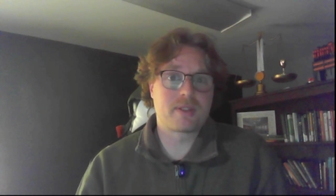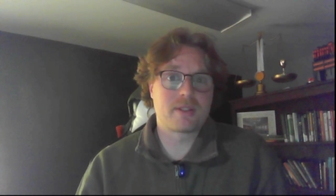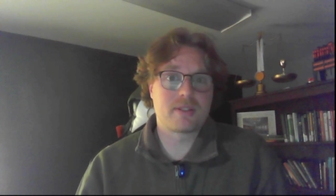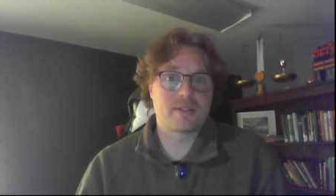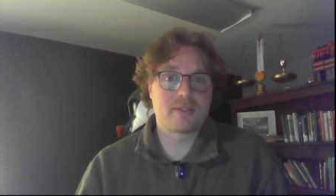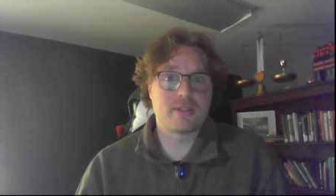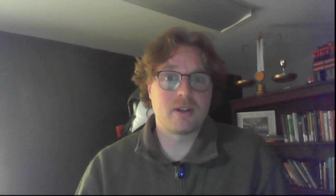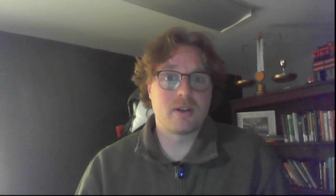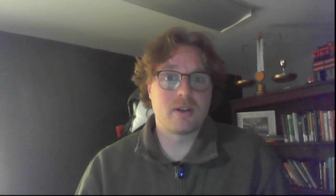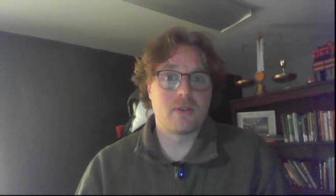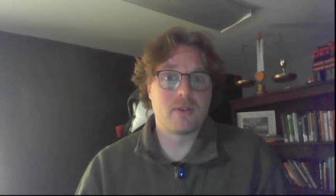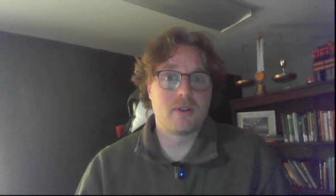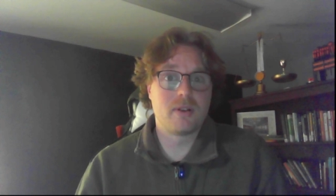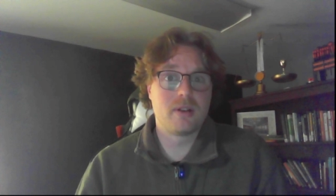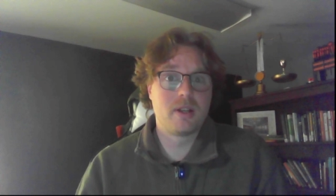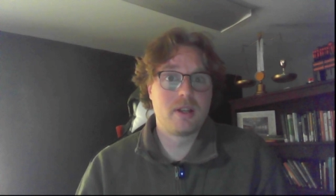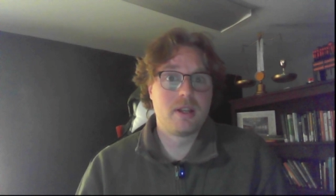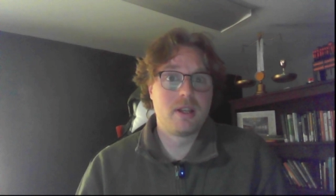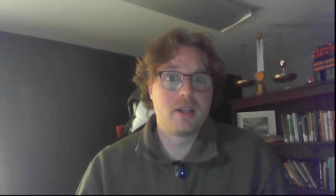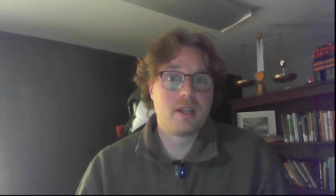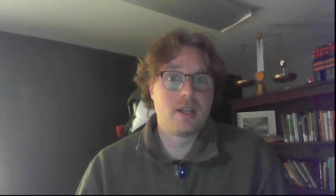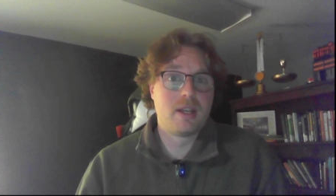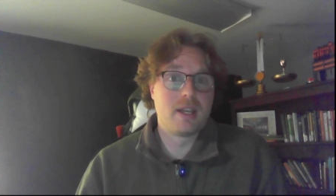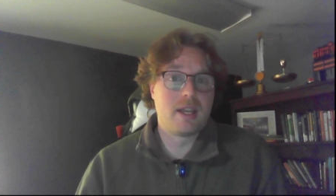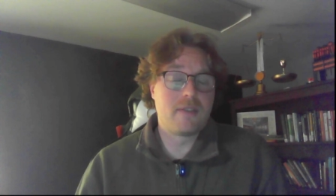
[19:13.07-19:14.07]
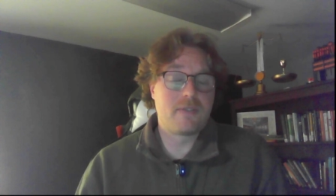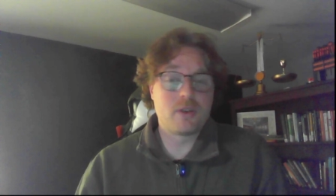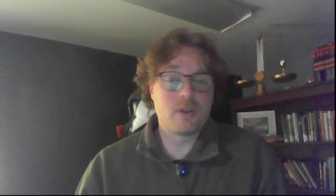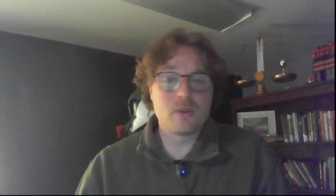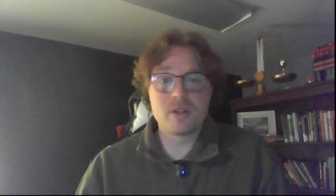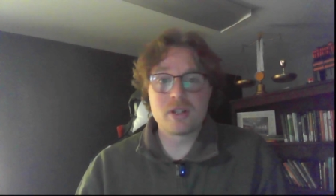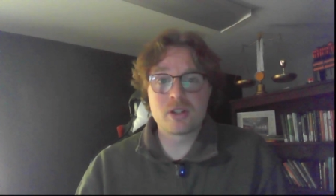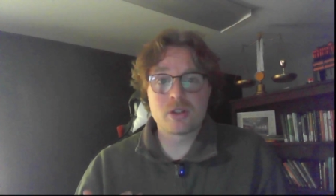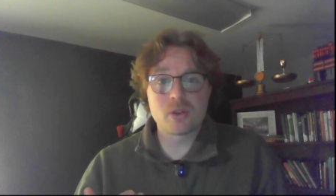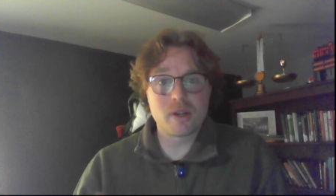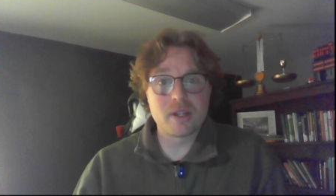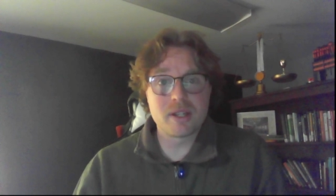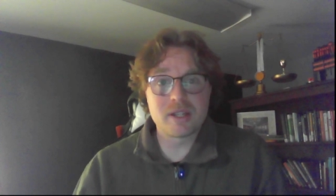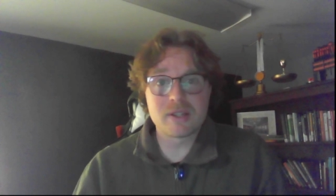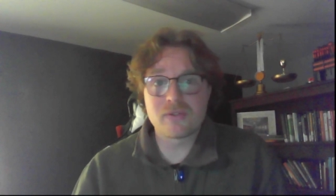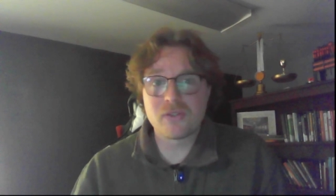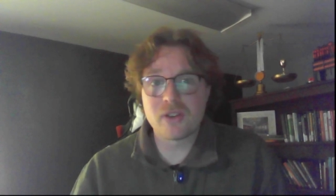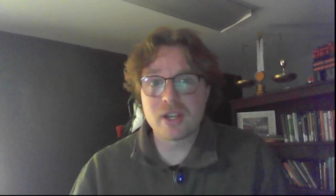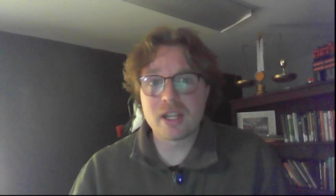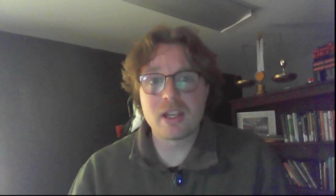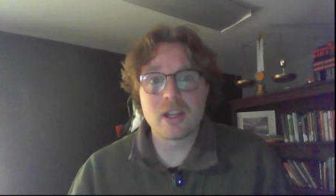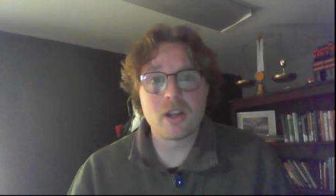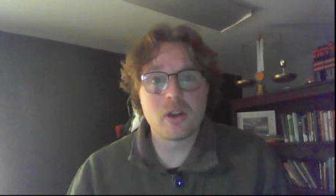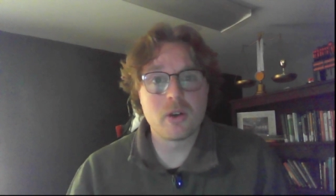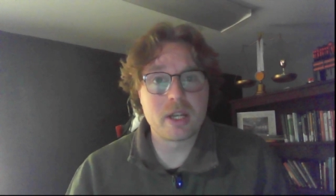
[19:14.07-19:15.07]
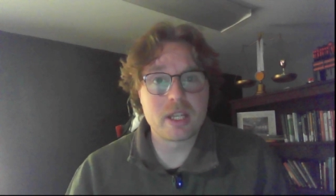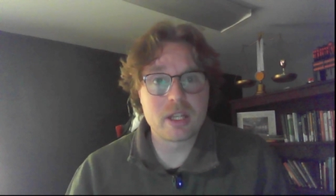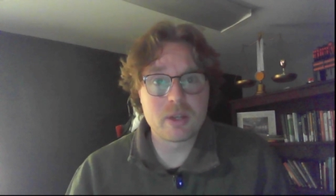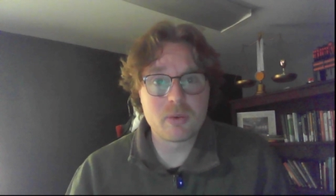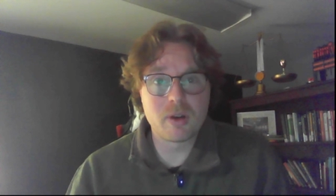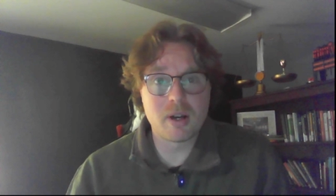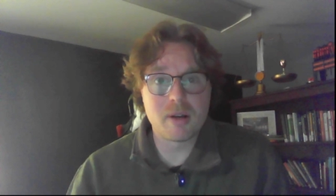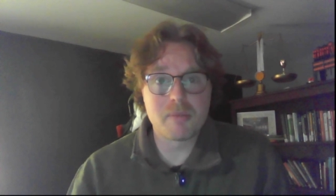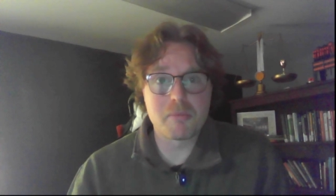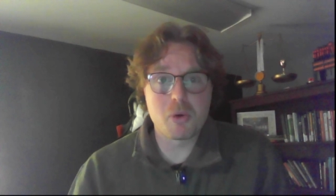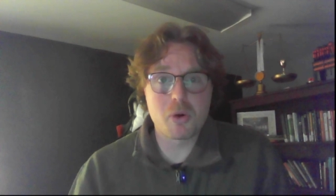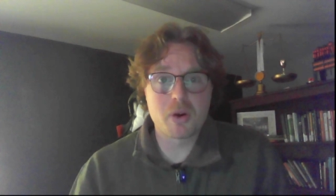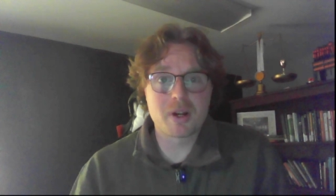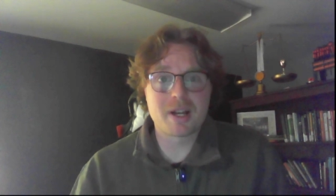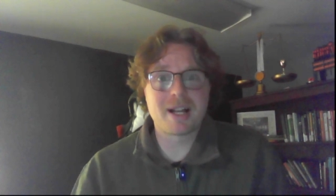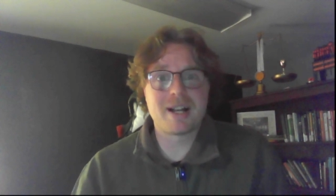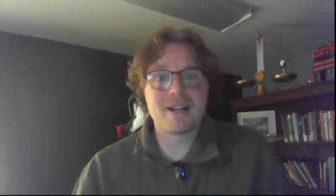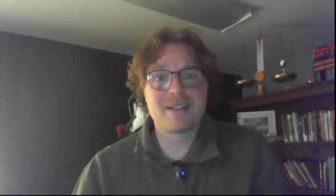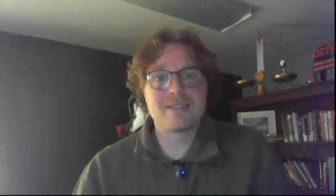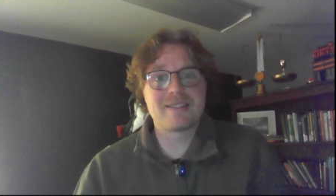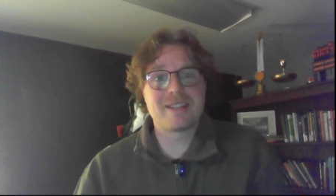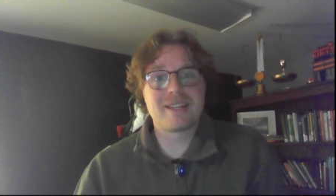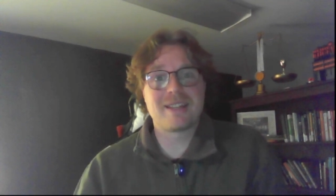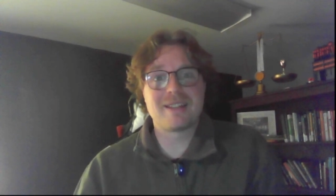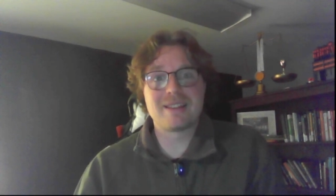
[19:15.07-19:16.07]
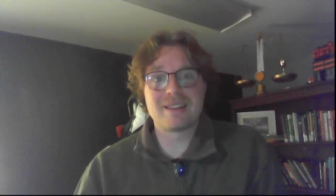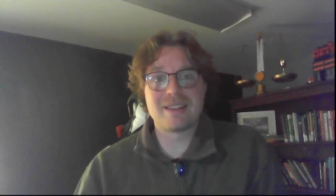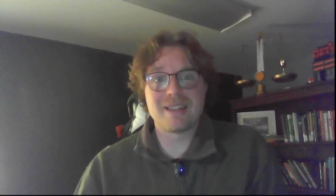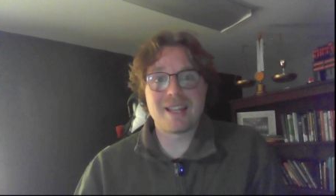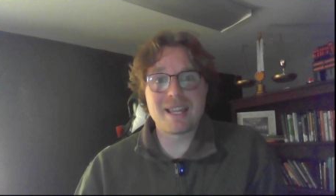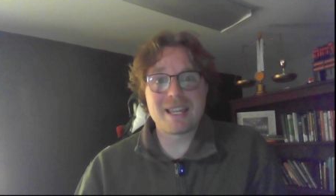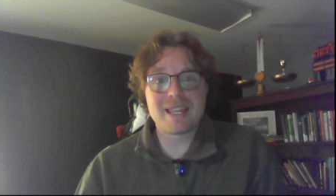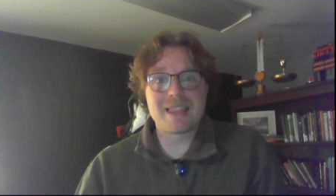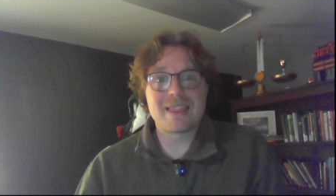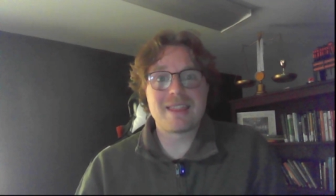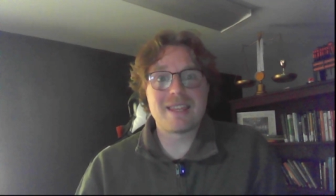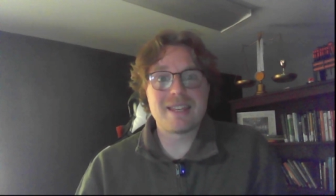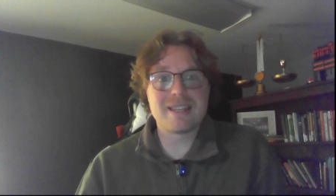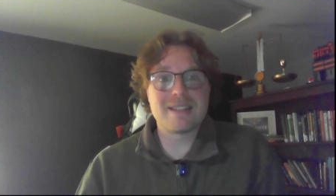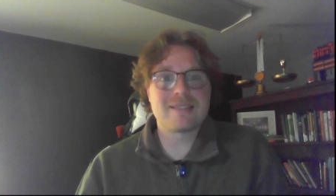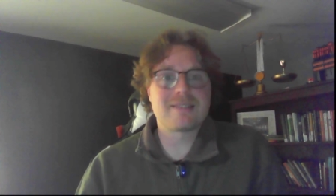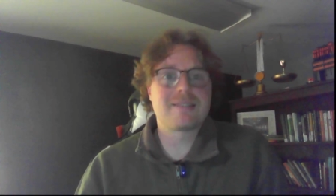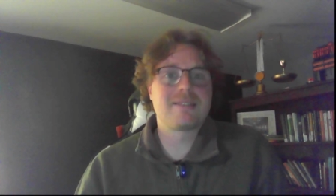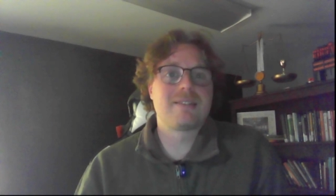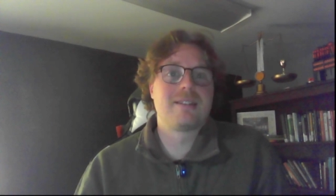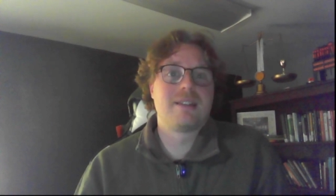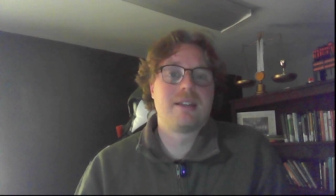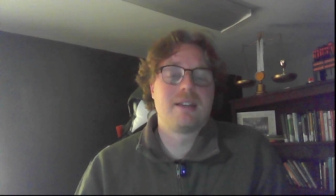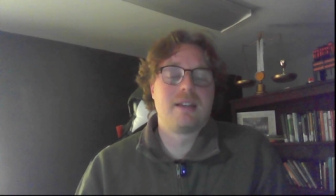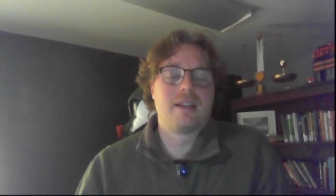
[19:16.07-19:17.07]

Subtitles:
So if you enjoyed this video and you want more content like this,